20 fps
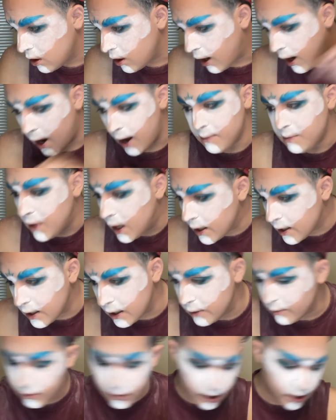I'm not
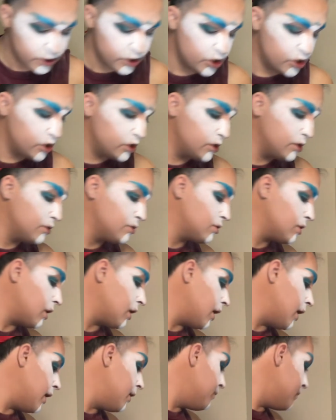getting blush.
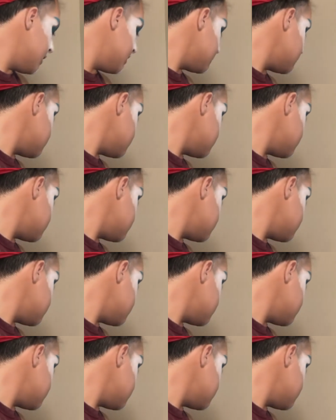I'm not